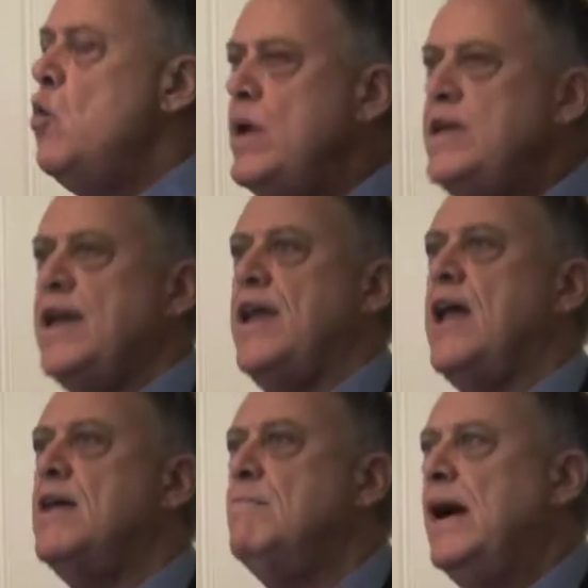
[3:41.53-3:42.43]
we get
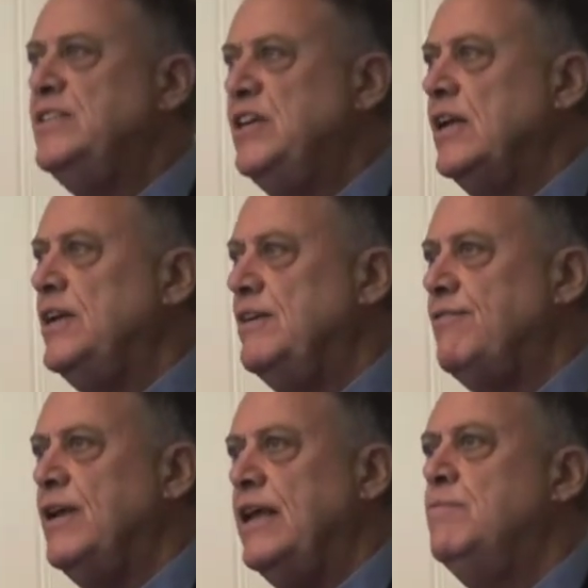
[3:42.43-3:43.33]
an amazingly
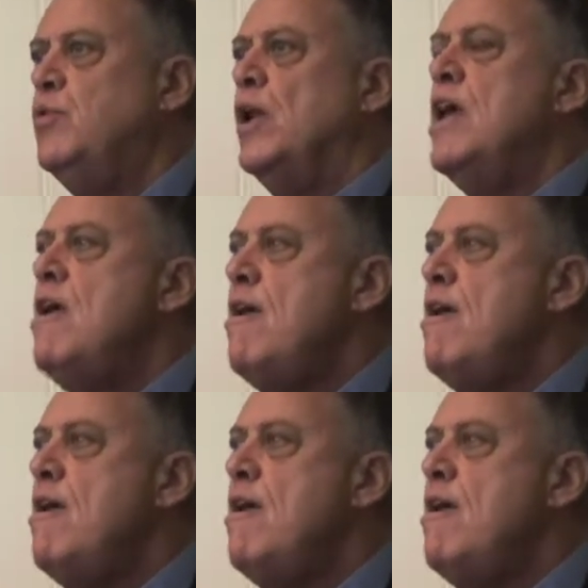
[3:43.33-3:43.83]
different input.